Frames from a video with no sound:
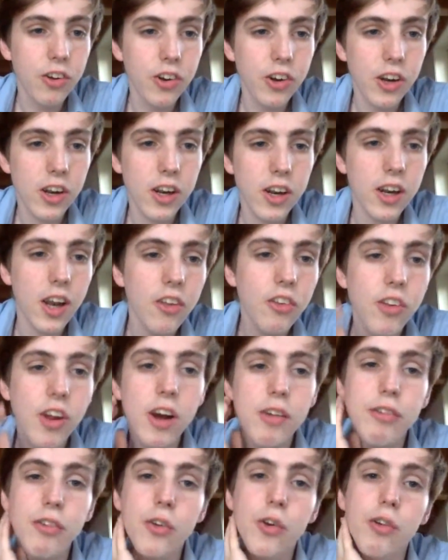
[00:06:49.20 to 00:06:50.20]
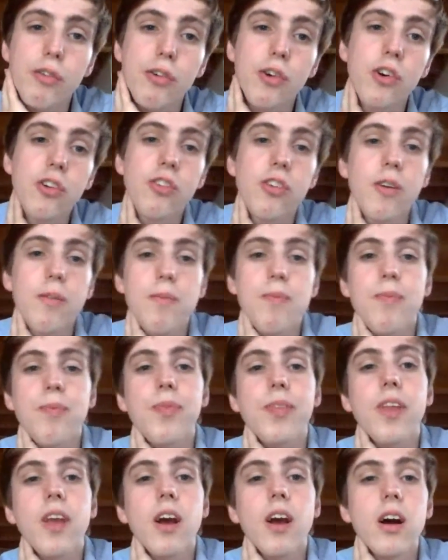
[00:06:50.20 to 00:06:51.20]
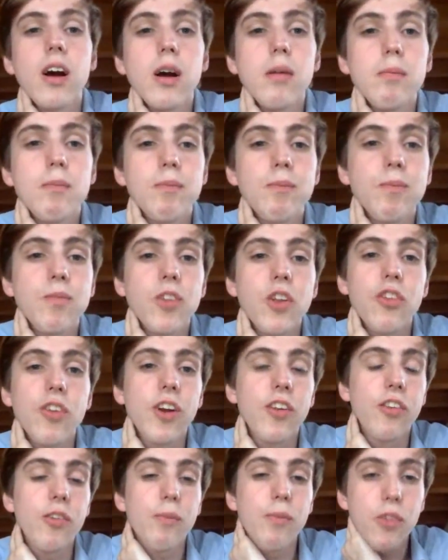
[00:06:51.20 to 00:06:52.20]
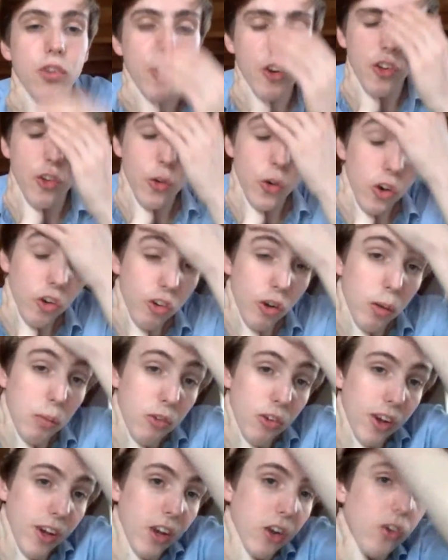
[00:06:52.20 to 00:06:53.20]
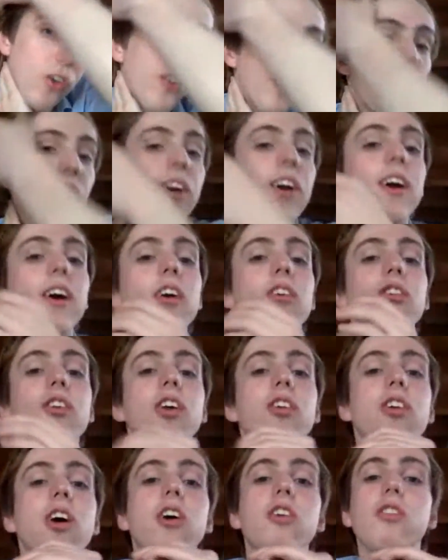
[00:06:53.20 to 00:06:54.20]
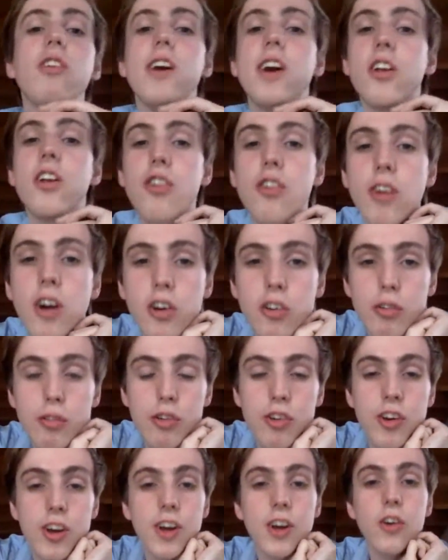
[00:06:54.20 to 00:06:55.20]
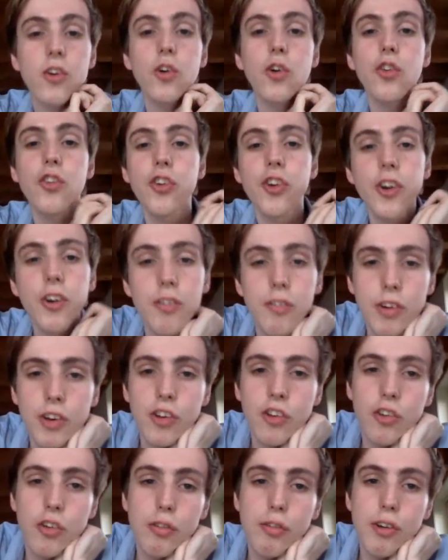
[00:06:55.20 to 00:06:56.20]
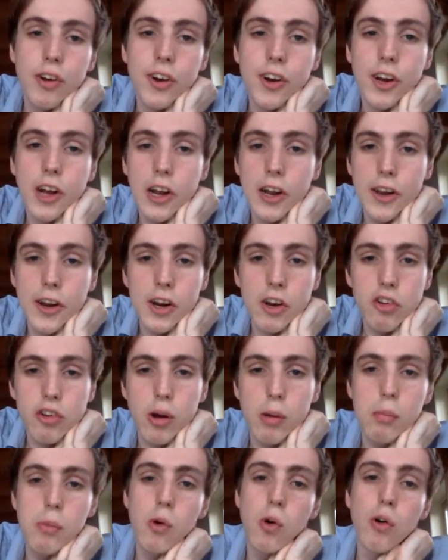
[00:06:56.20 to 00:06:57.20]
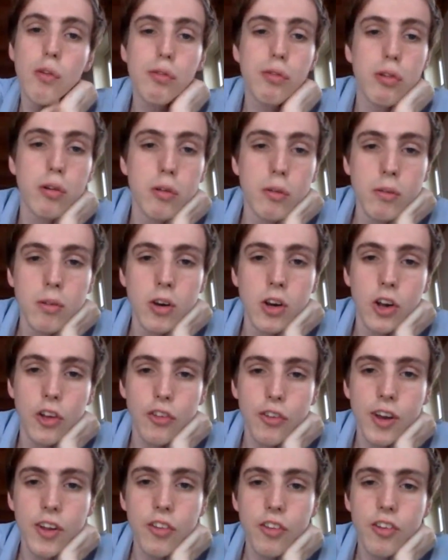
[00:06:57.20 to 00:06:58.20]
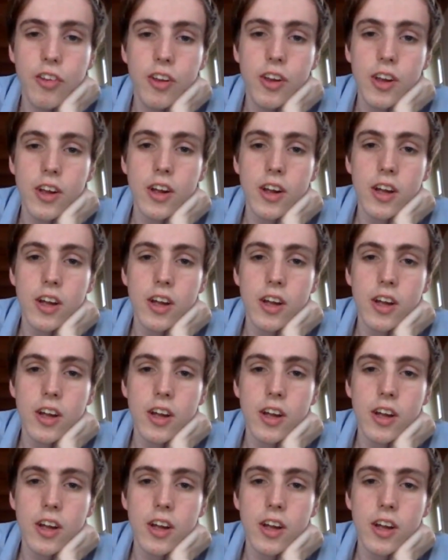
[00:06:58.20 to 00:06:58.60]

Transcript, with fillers: So let's dive into the first one. Um, the trend. So the two examples included here is this house regrets the house of sharing culture, which is a very clear example of a trend.